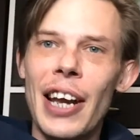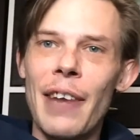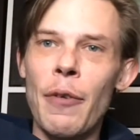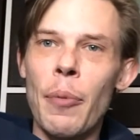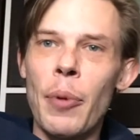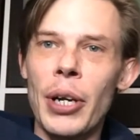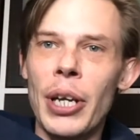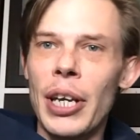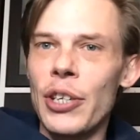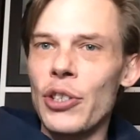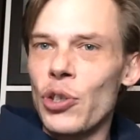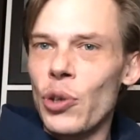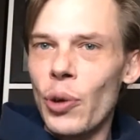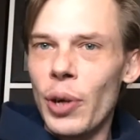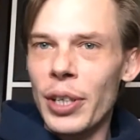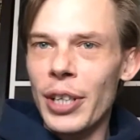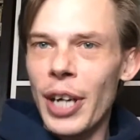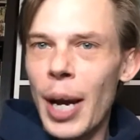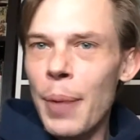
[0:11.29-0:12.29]
Everybody
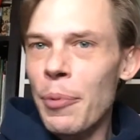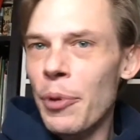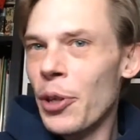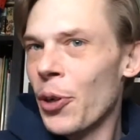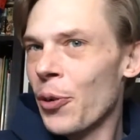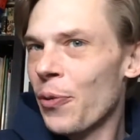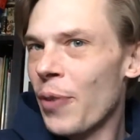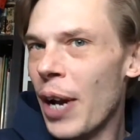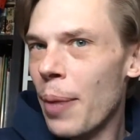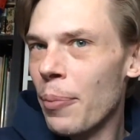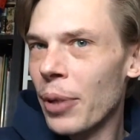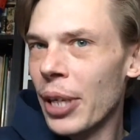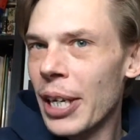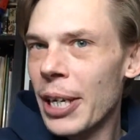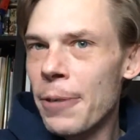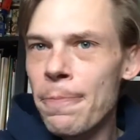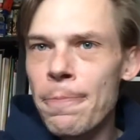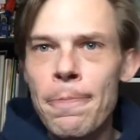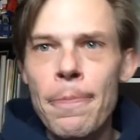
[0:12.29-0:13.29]
enjoyed time with your
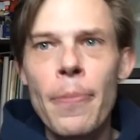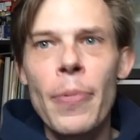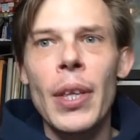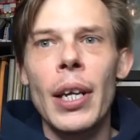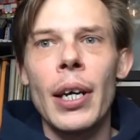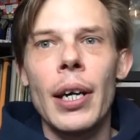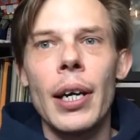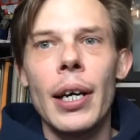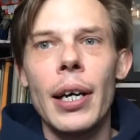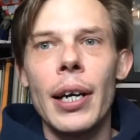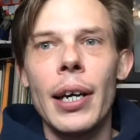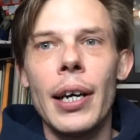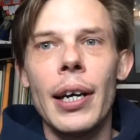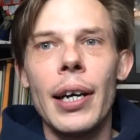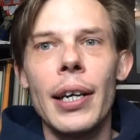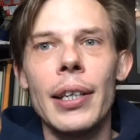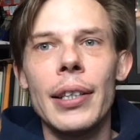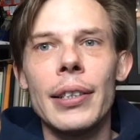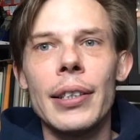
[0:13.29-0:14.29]
family.
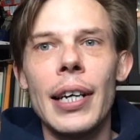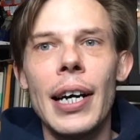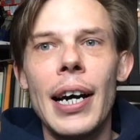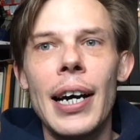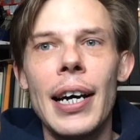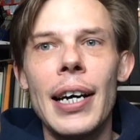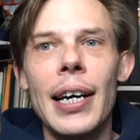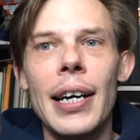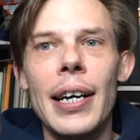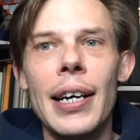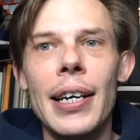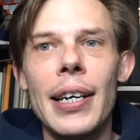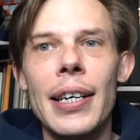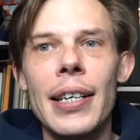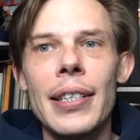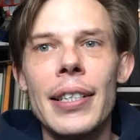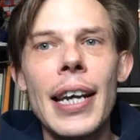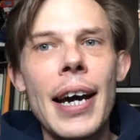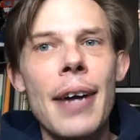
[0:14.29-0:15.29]
And
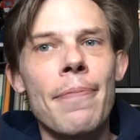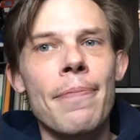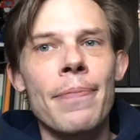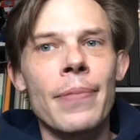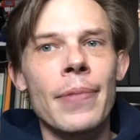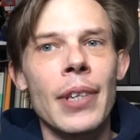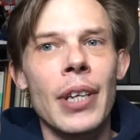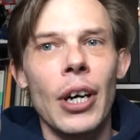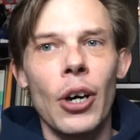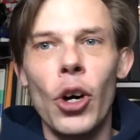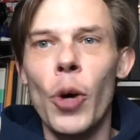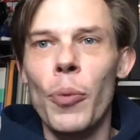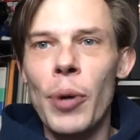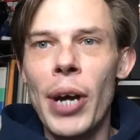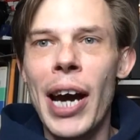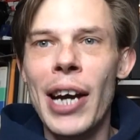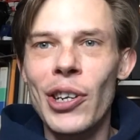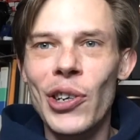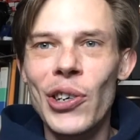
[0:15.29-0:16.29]
yeah, I hope
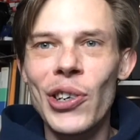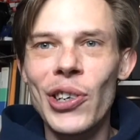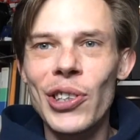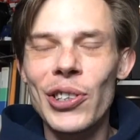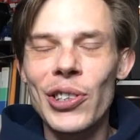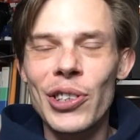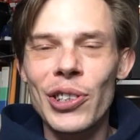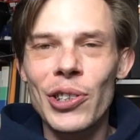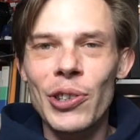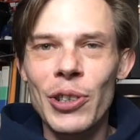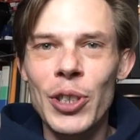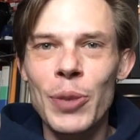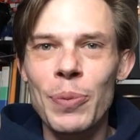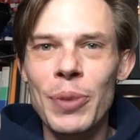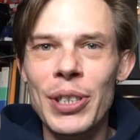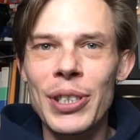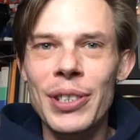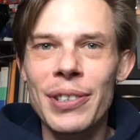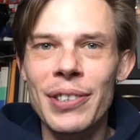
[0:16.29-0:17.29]
you had a good
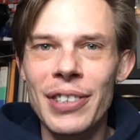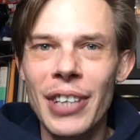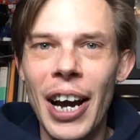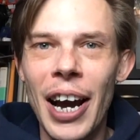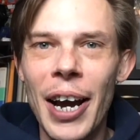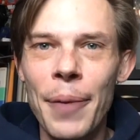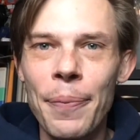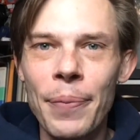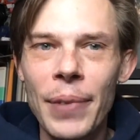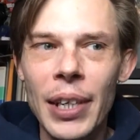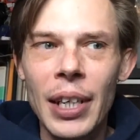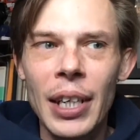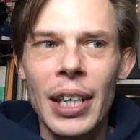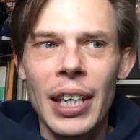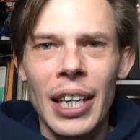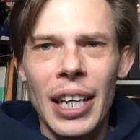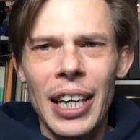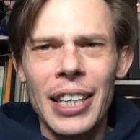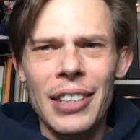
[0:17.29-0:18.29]
Christmas time.
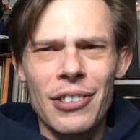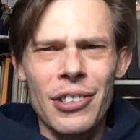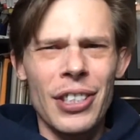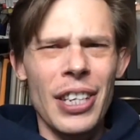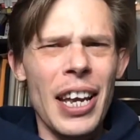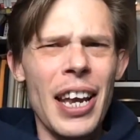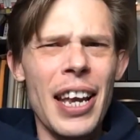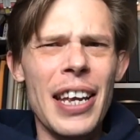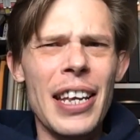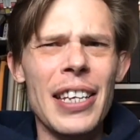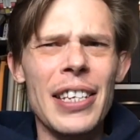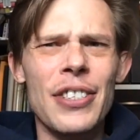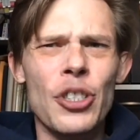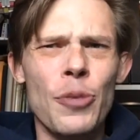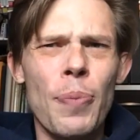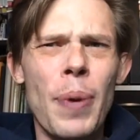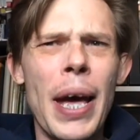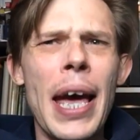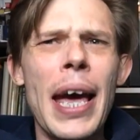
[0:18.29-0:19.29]
Today in
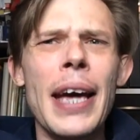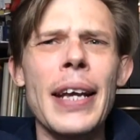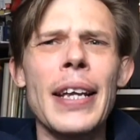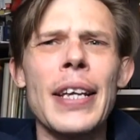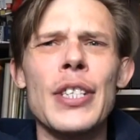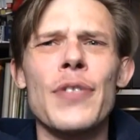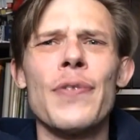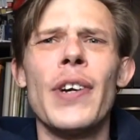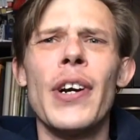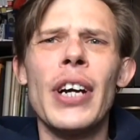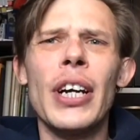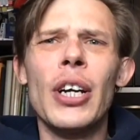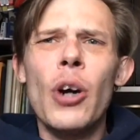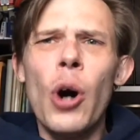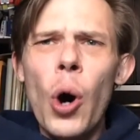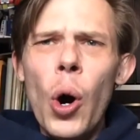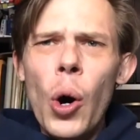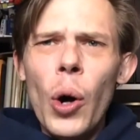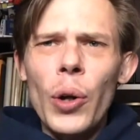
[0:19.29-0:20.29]
Japan, it's very
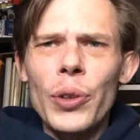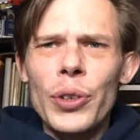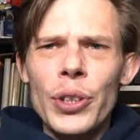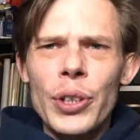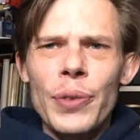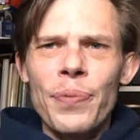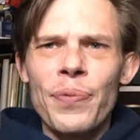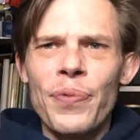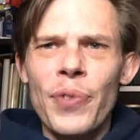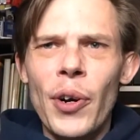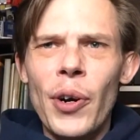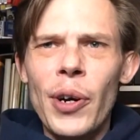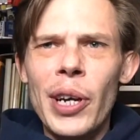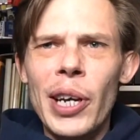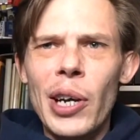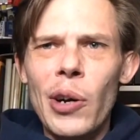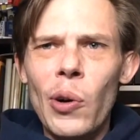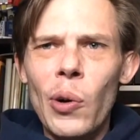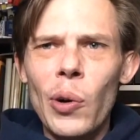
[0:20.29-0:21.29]
cold
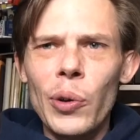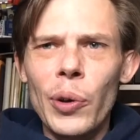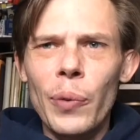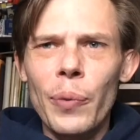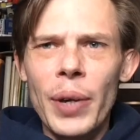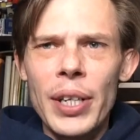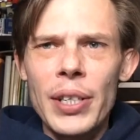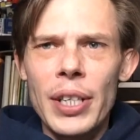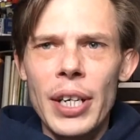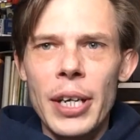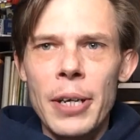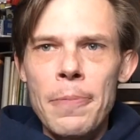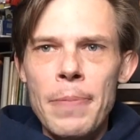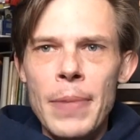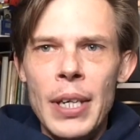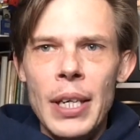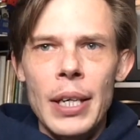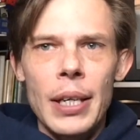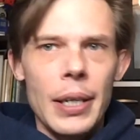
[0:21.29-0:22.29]
and windy
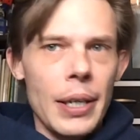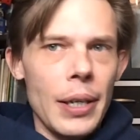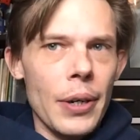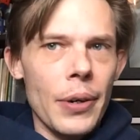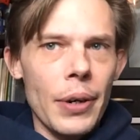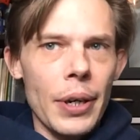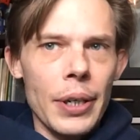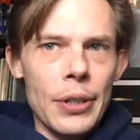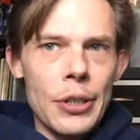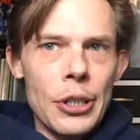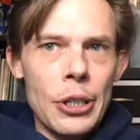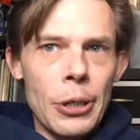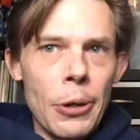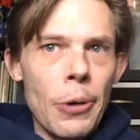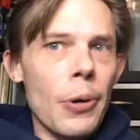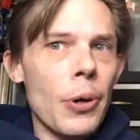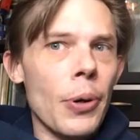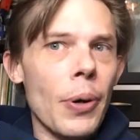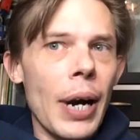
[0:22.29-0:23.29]
here in
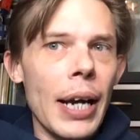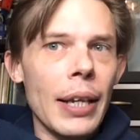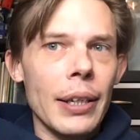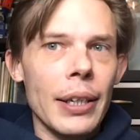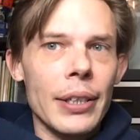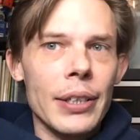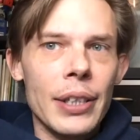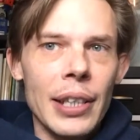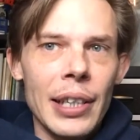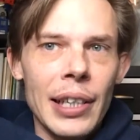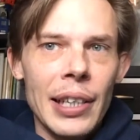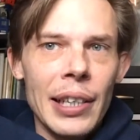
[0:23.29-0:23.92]
Shikoku Island.